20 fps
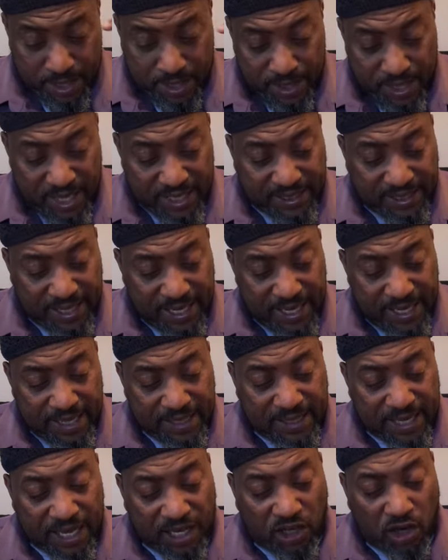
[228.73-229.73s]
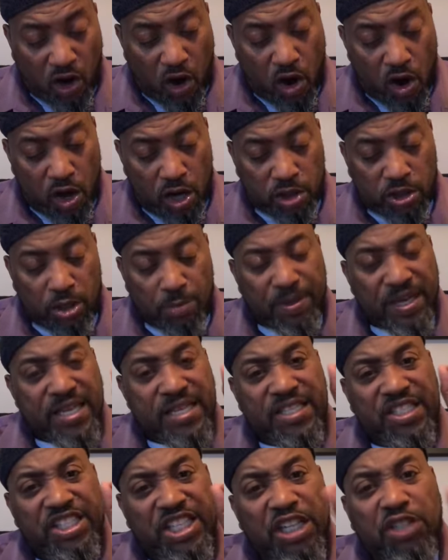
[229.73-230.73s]
This is a call to
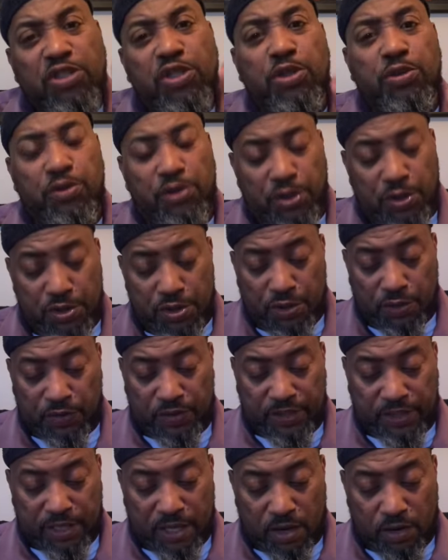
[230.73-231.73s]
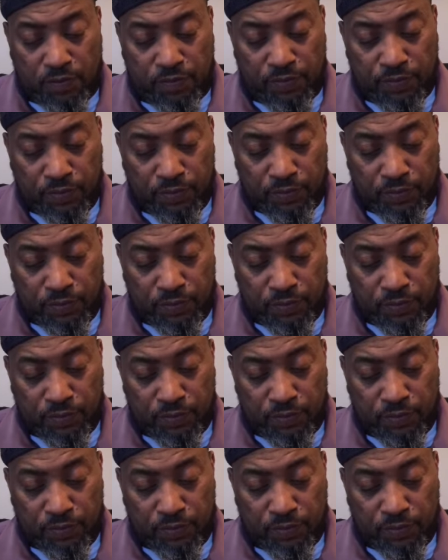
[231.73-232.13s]
be gentle to yourself,